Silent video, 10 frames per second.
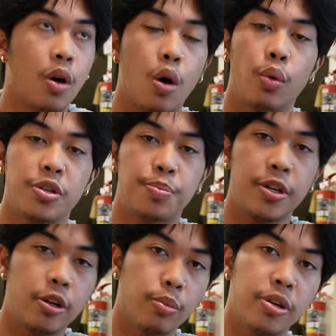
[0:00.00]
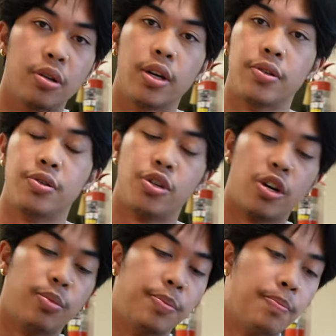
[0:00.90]
Always beat your meat, ladies and
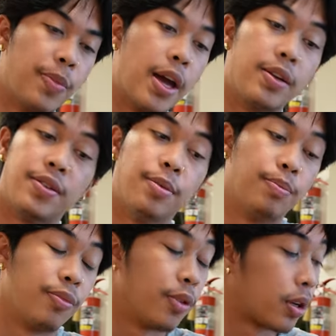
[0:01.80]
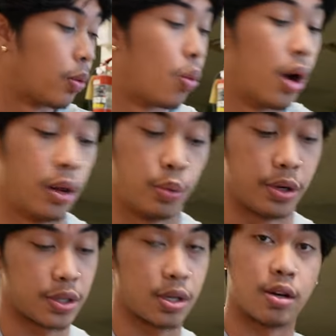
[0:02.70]
gentlemen. That is a wild way
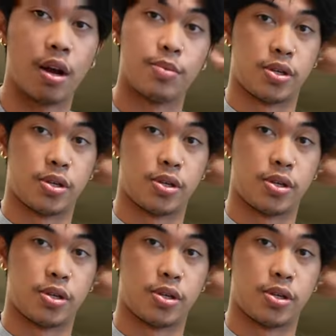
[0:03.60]
to start. I'm